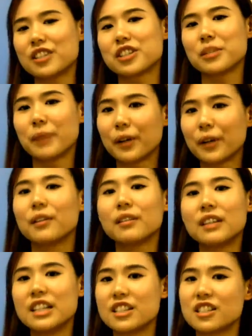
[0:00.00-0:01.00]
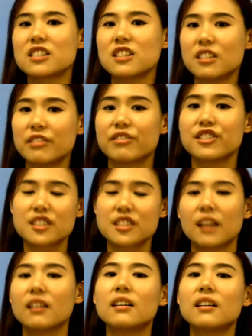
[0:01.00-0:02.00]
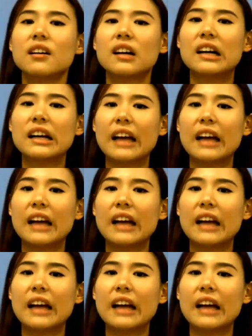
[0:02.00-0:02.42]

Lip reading: leadership at all. It's just a different style.